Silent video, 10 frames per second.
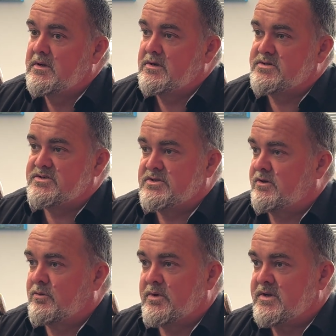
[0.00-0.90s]
Because it's
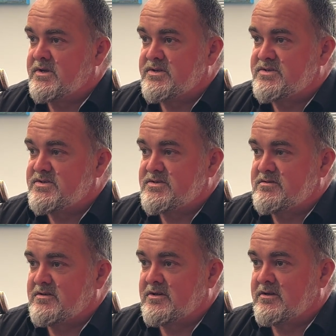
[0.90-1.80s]
not
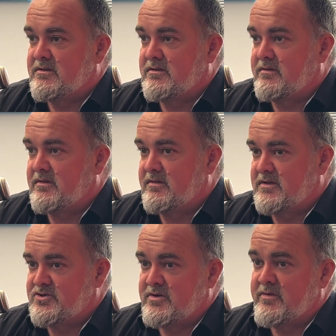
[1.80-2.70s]
always,
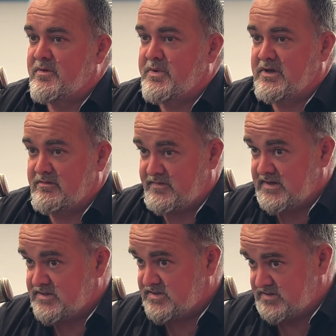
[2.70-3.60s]
the dream of the picket
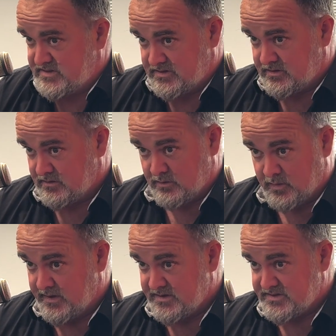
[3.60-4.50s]
fence. It's not
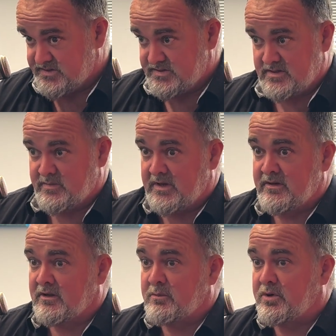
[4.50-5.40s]
always the $1
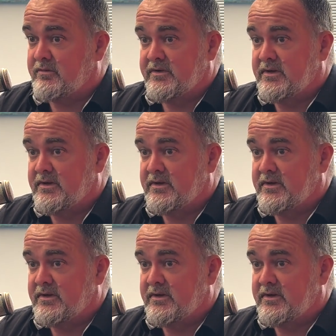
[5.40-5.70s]
million profit.